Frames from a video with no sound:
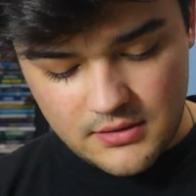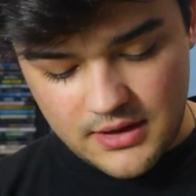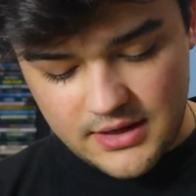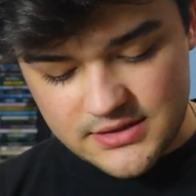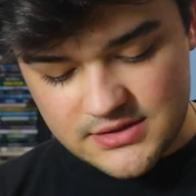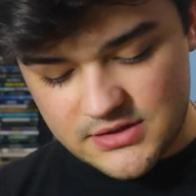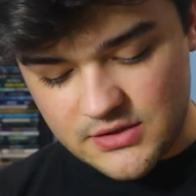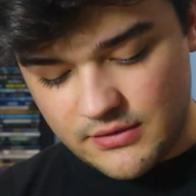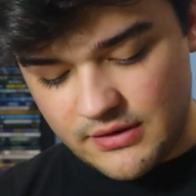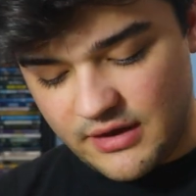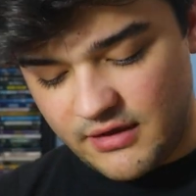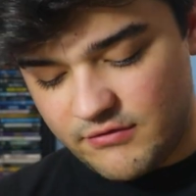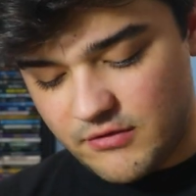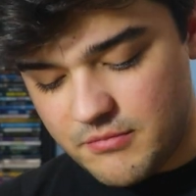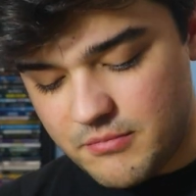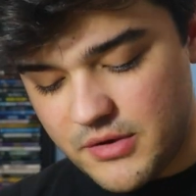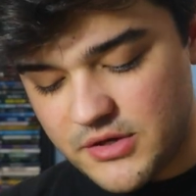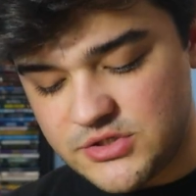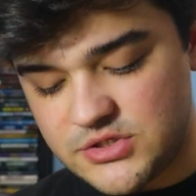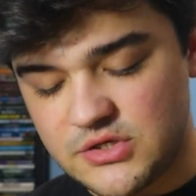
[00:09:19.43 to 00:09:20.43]
I still have
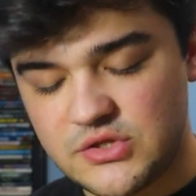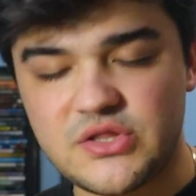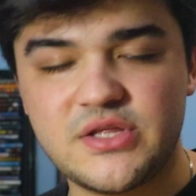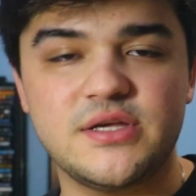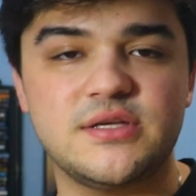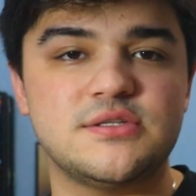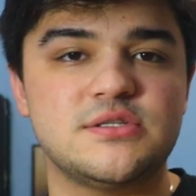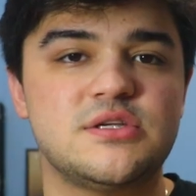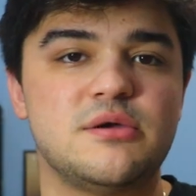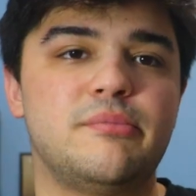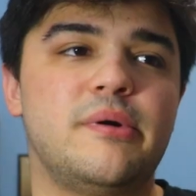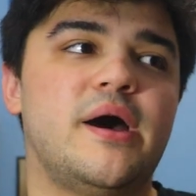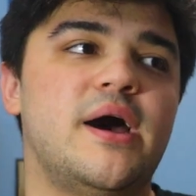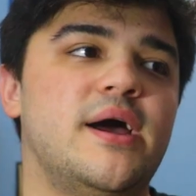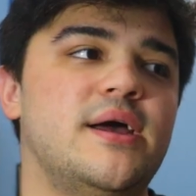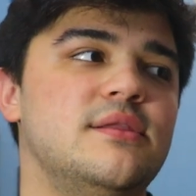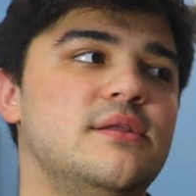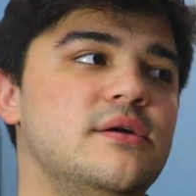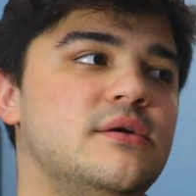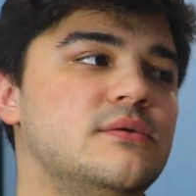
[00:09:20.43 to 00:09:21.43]
a bunch of things to
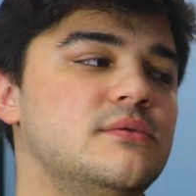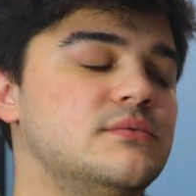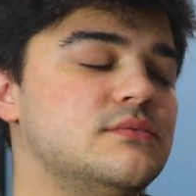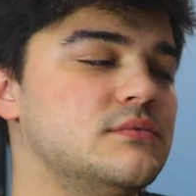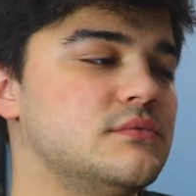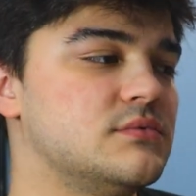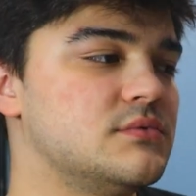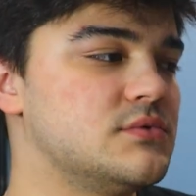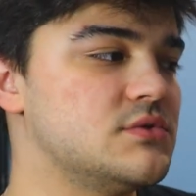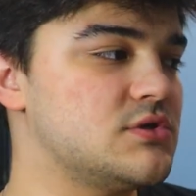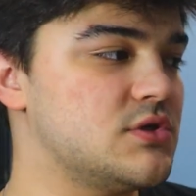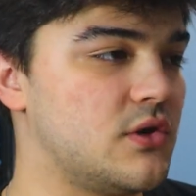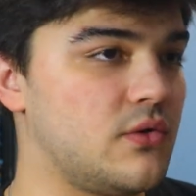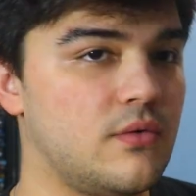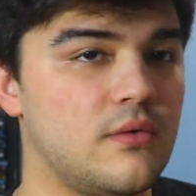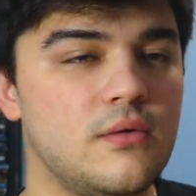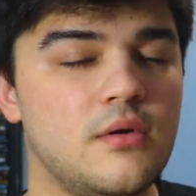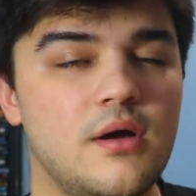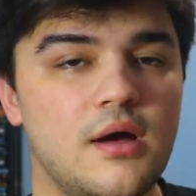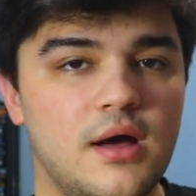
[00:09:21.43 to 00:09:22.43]
buy, though,
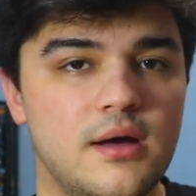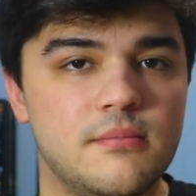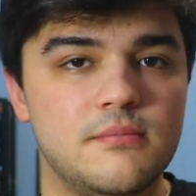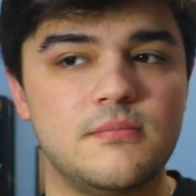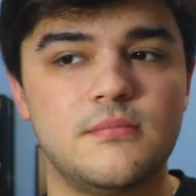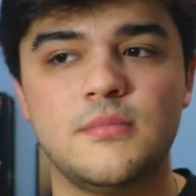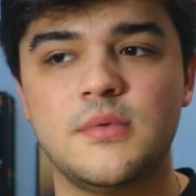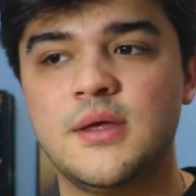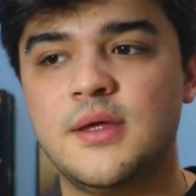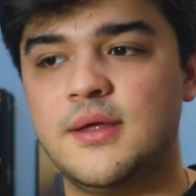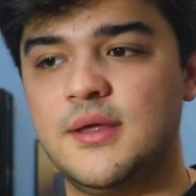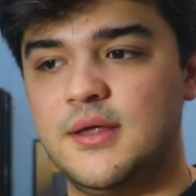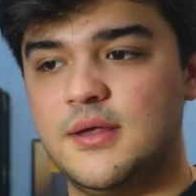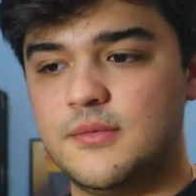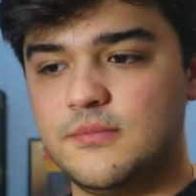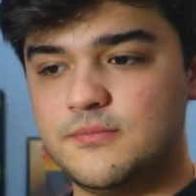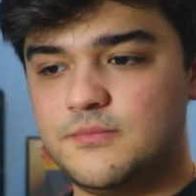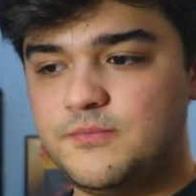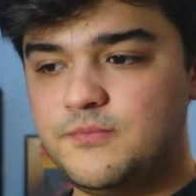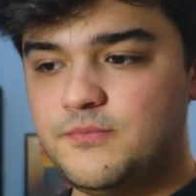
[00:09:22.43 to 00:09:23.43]
so I'm
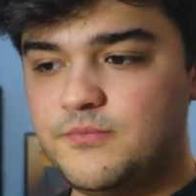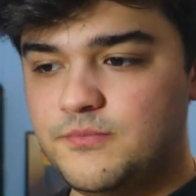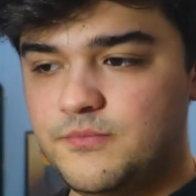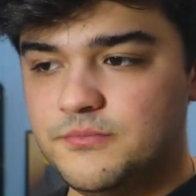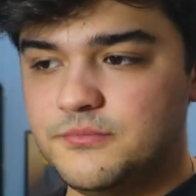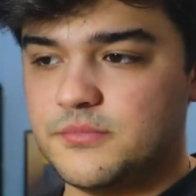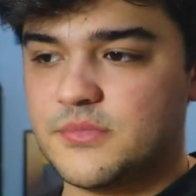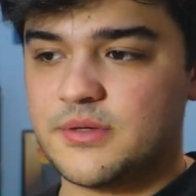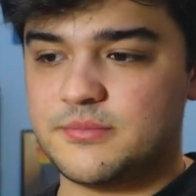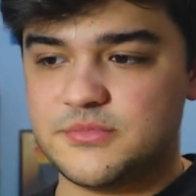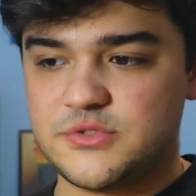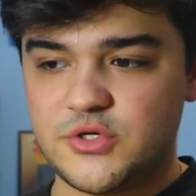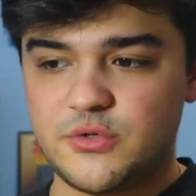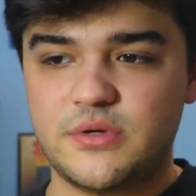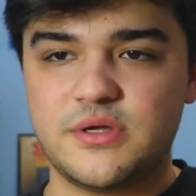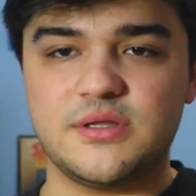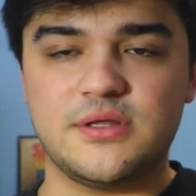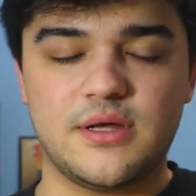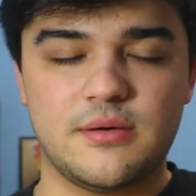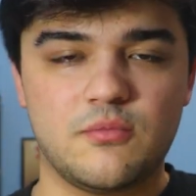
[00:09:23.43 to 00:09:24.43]
I'm
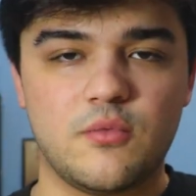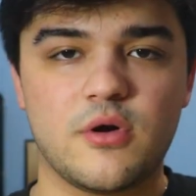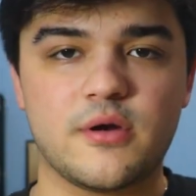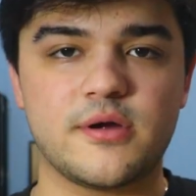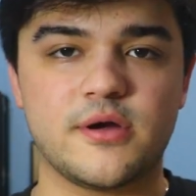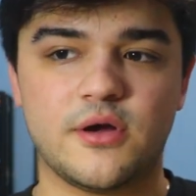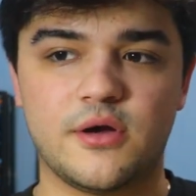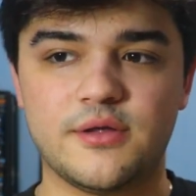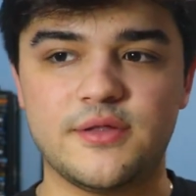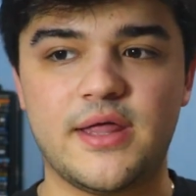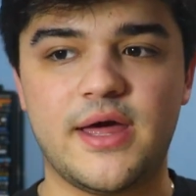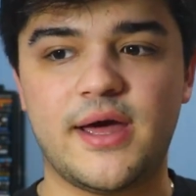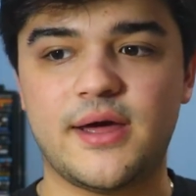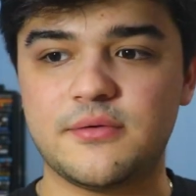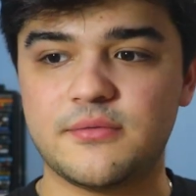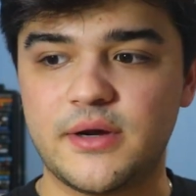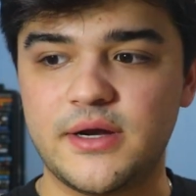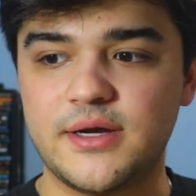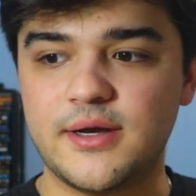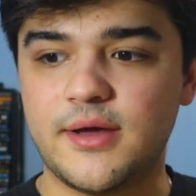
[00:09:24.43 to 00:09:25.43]
doing I'm working on
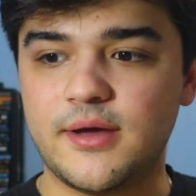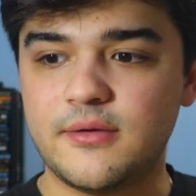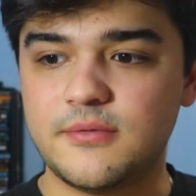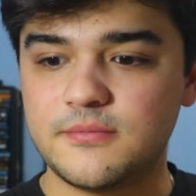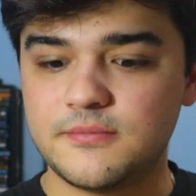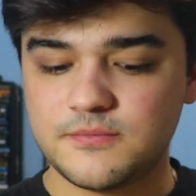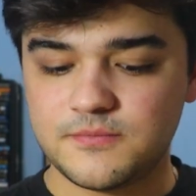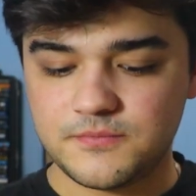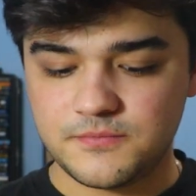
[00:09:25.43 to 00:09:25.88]
that right now.